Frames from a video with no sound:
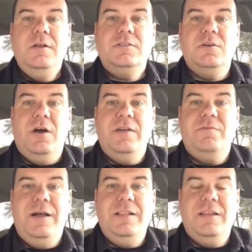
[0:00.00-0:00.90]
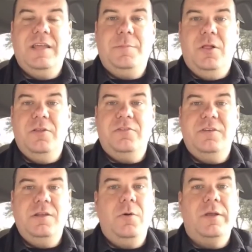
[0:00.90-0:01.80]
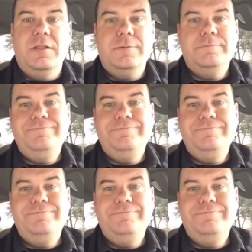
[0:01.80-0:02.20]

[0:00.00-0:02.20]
So I violated that policy knowingly.